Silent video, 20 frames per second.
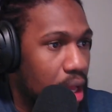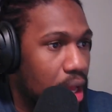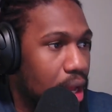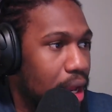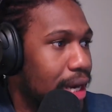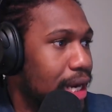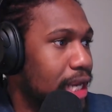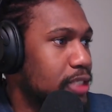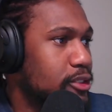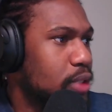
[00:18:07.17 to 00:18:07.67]

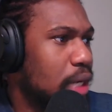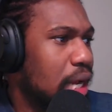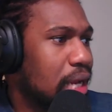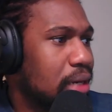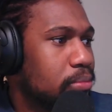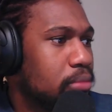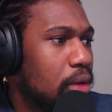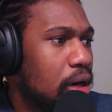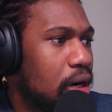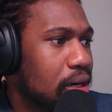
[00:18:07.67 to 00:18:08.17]
Let's look at
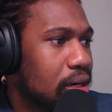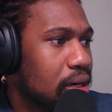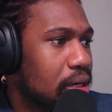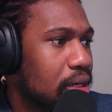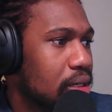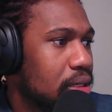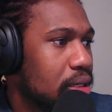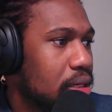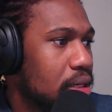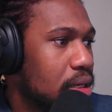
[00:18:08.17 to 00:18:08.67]
Mark.
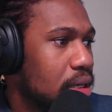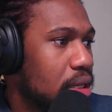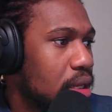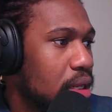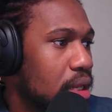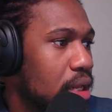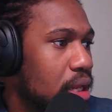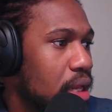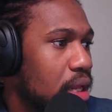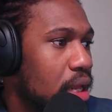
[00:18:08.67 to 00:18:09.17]

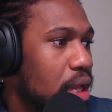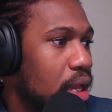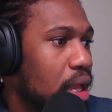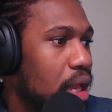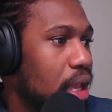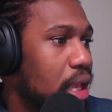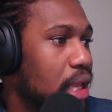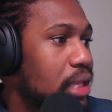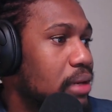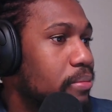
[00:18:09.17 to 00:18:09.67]

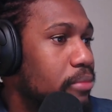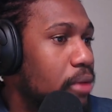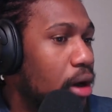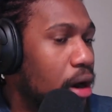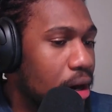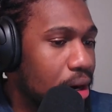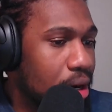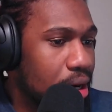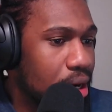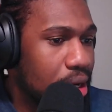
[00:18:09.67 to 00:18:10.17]
In
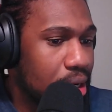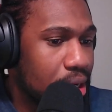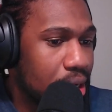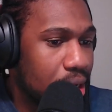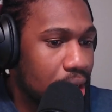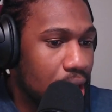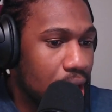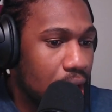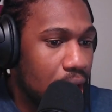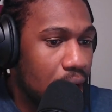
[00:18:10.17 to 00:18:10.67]
Mark,
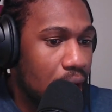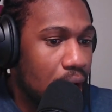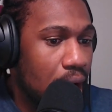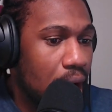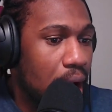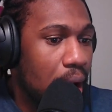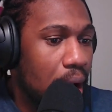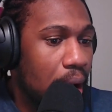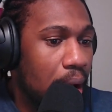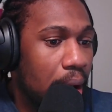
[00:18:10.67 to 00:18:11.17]

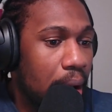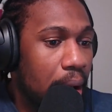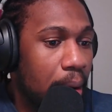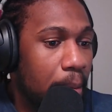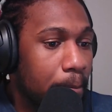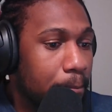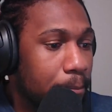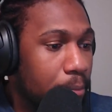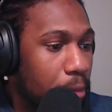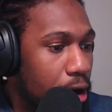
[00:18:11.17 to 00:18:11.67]

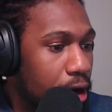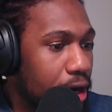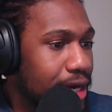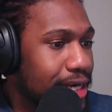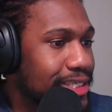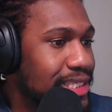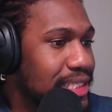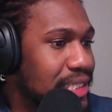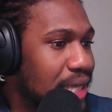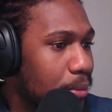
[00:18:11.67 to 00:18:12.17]
Mark
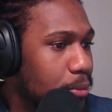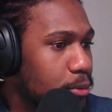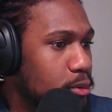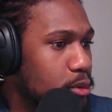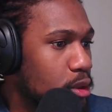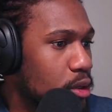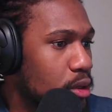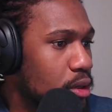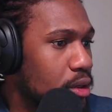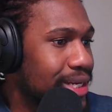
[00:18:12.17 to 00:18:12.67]

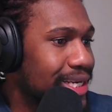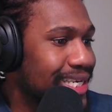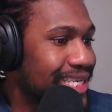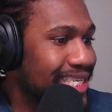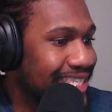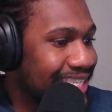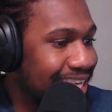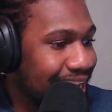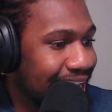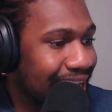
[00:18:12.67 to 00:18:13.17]
chapter
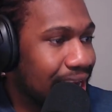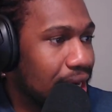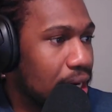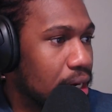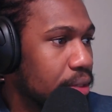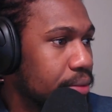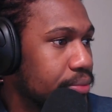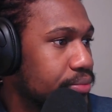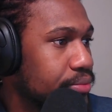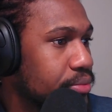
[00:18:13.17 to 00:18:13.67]
10,
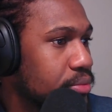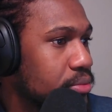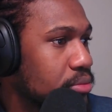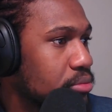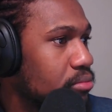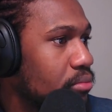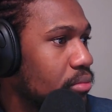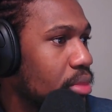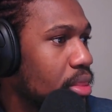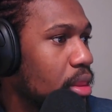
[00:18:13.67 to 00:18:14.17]

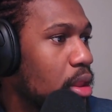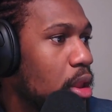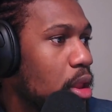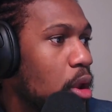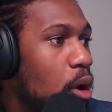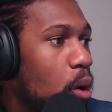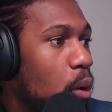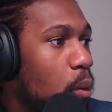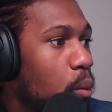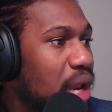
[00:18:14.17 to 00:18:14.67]

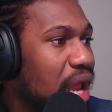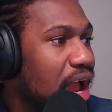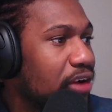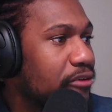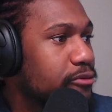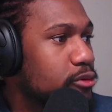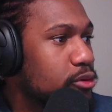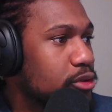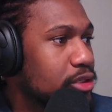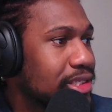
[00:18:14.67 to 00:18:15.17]
we
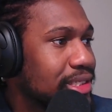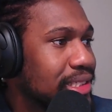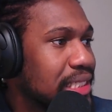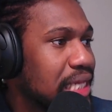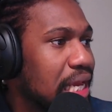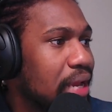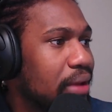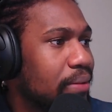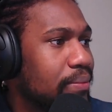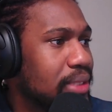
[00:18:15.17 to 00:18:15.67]
have the
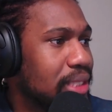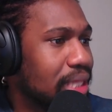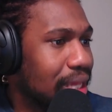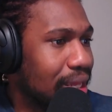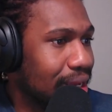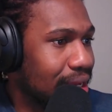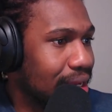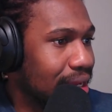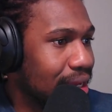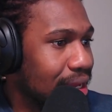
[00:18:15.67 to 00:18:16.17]
same
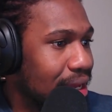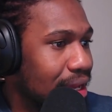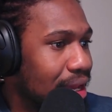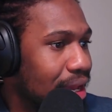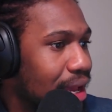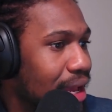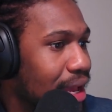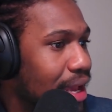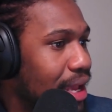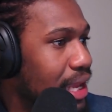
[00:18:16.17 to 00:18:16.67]
thing.
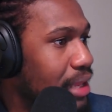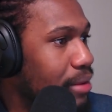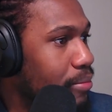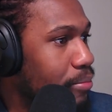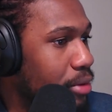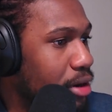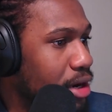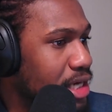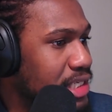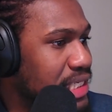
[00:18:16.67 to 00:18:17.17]
In
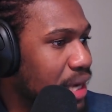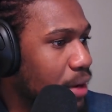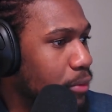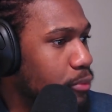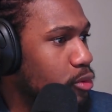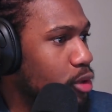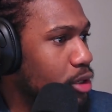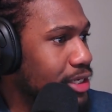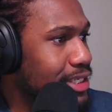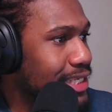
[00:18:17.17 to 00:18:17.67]
Mark
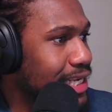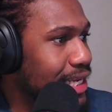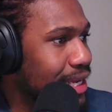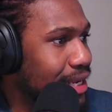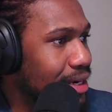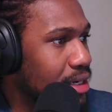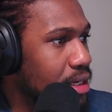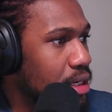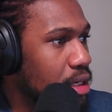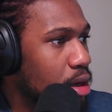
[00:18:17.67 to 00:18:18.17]
chapter
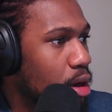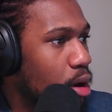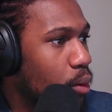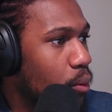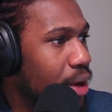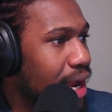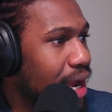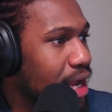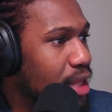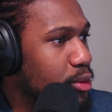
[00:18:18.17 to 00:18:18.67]
10, we
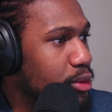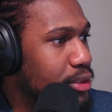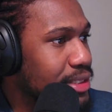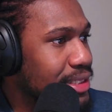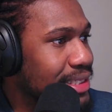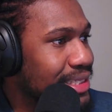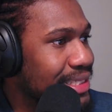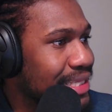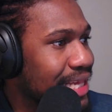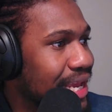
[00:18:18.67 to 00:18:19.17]
got the
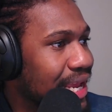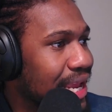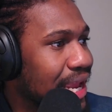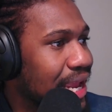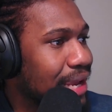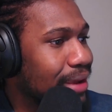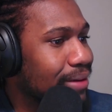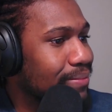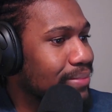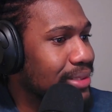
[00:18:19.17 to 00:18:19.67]

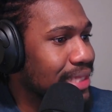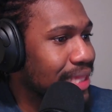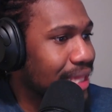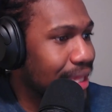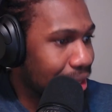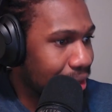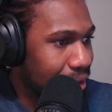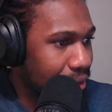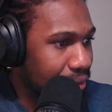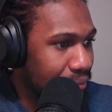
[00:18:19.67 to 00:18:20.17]
same
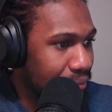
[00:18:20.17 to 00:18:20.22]
thing.